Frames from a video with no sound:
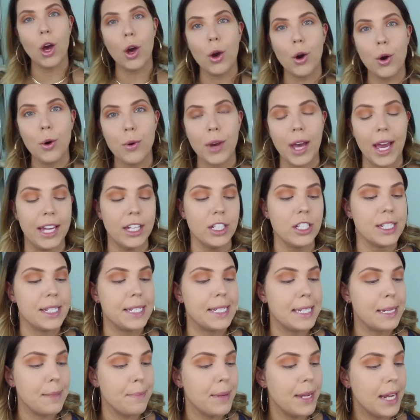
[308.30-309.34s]
Okay, to
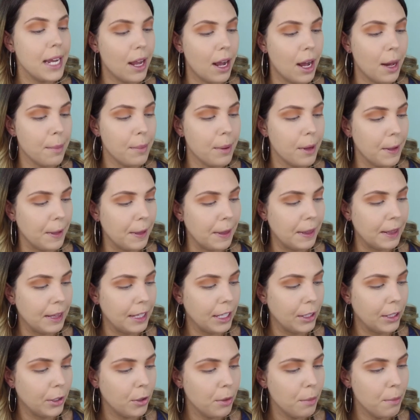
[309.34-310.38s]
deepen it up a
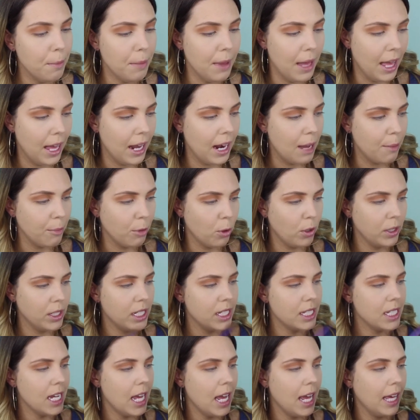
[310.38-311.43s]
little bit, I'm going
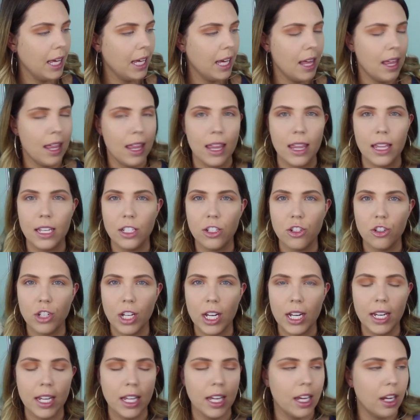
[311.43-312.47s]
to take this
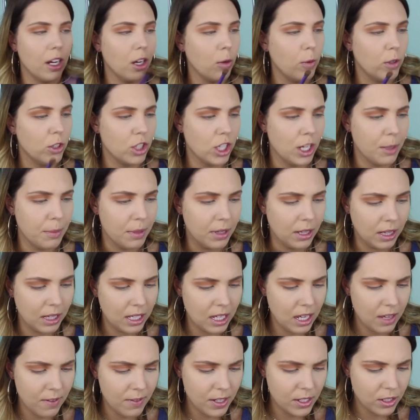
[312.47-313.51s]
shade here, which I
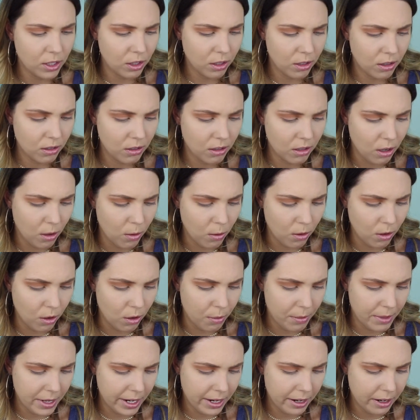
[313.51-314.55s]
believe is
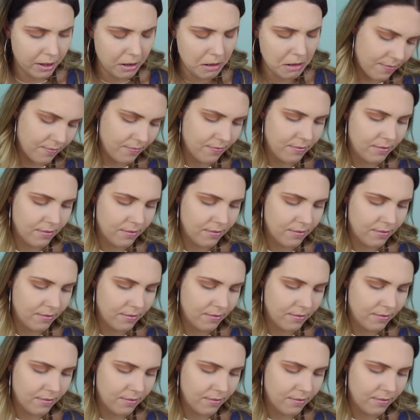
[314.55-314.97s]
Cocoa Bear.